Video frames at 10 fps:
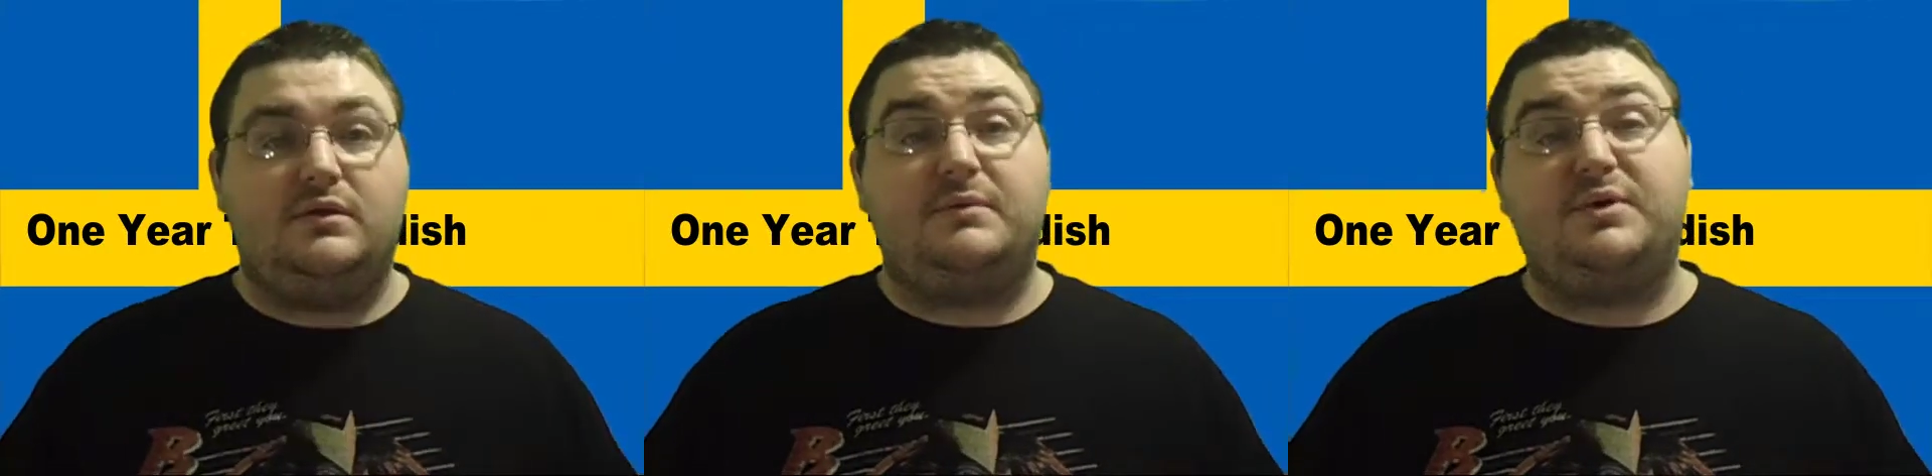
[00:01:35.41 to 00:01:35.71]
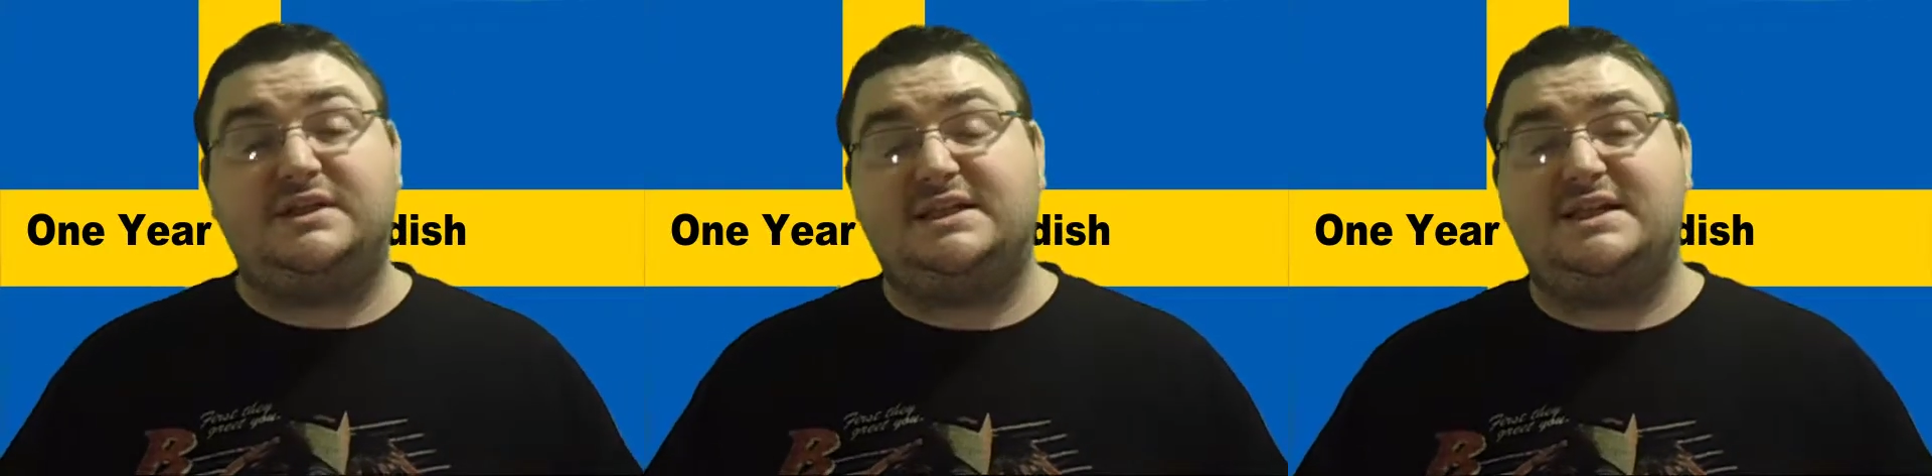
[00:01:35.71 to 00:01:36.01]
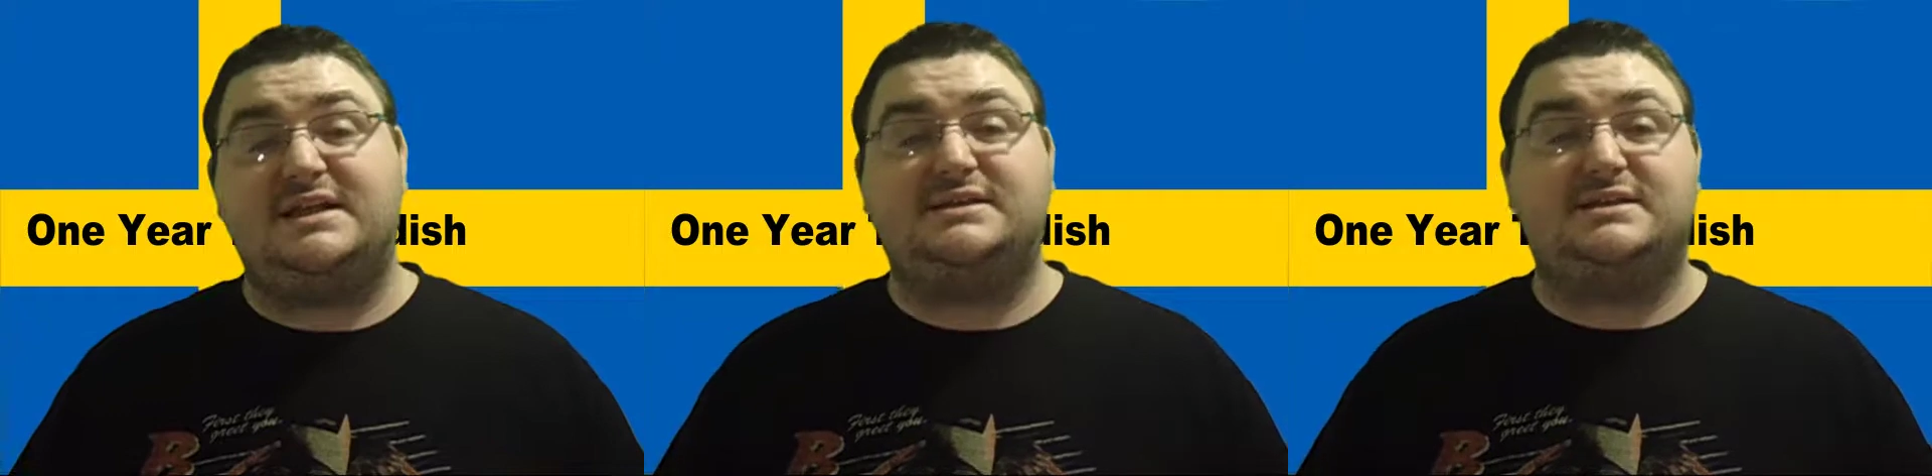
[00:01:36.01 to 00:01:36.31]
The present
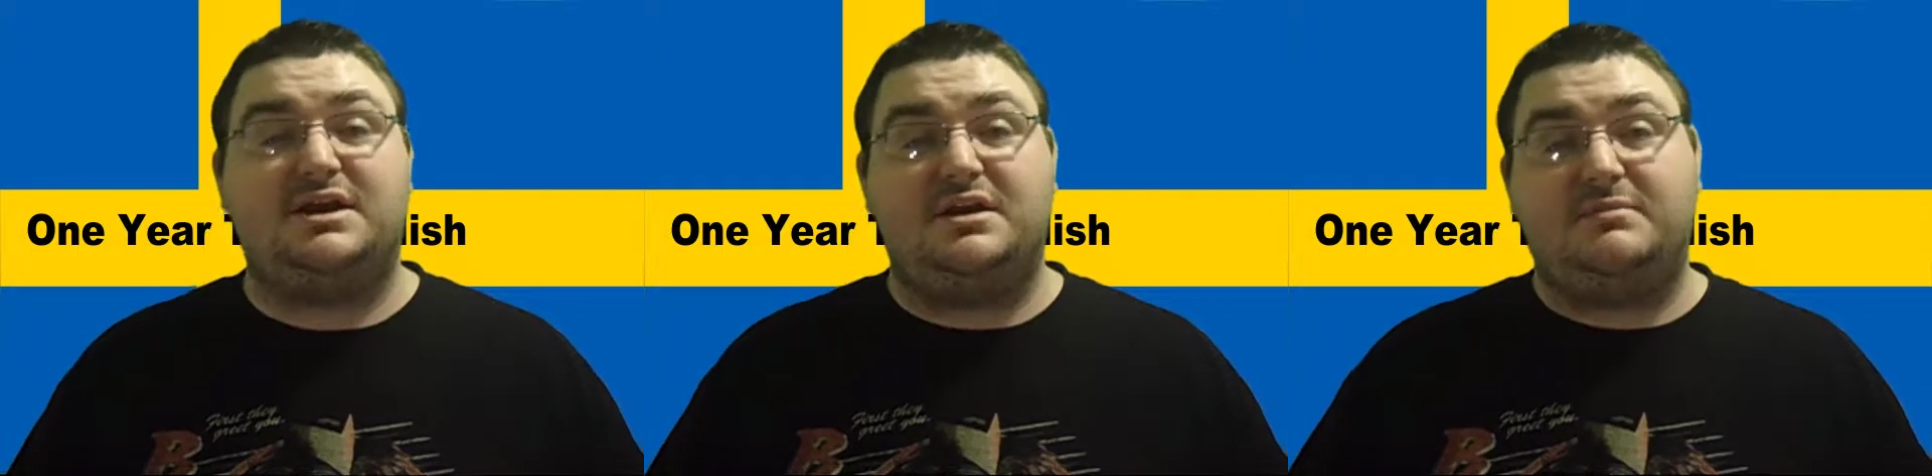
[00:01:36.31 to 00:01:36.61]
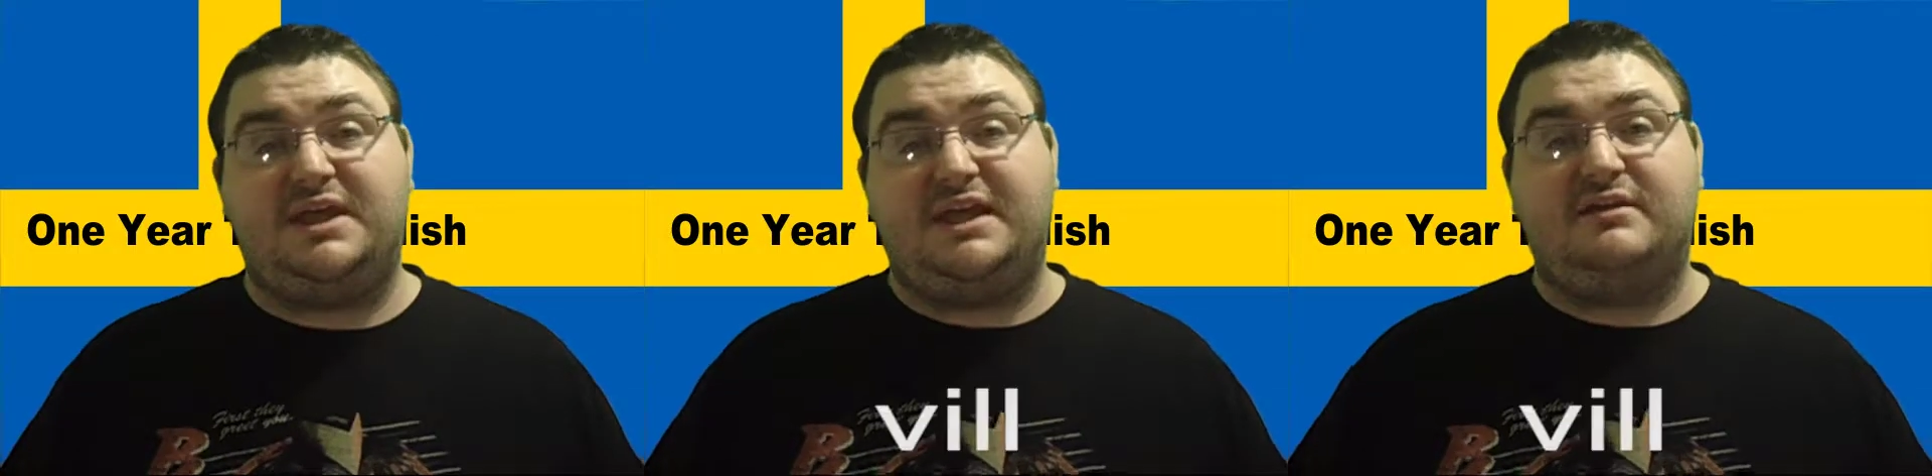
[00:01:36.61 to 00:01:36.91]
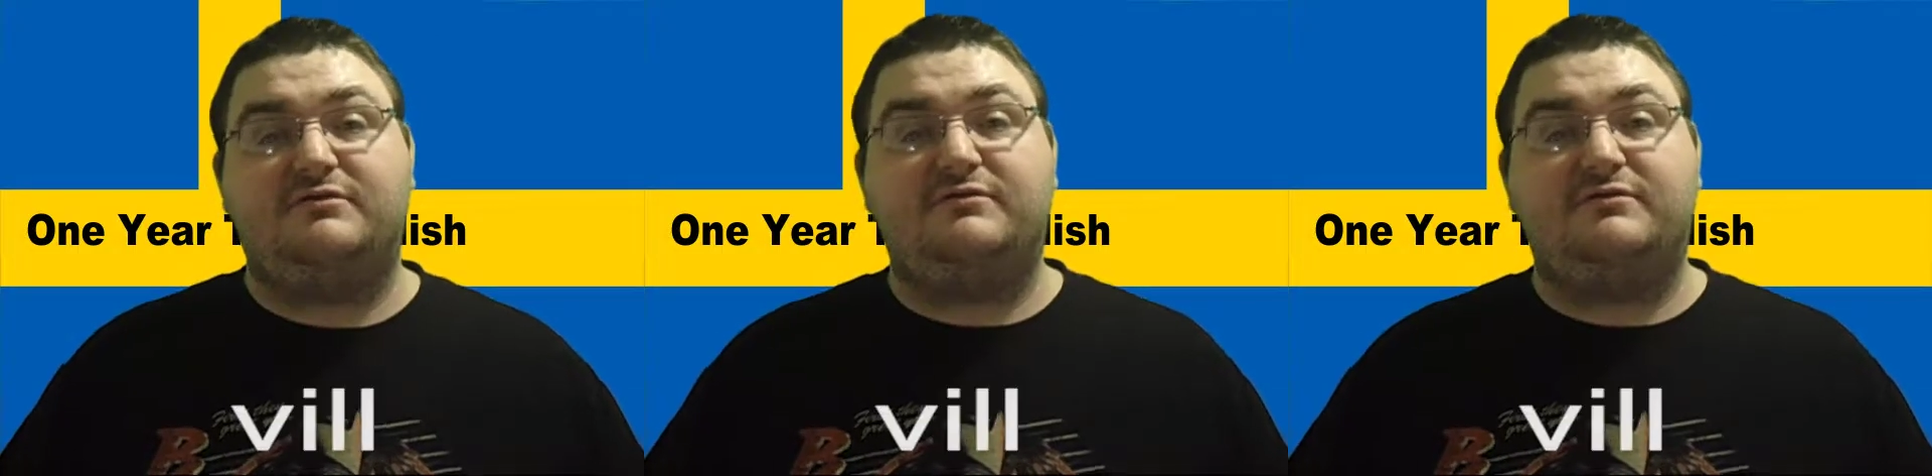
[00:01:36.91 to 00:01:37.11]
tense is going to be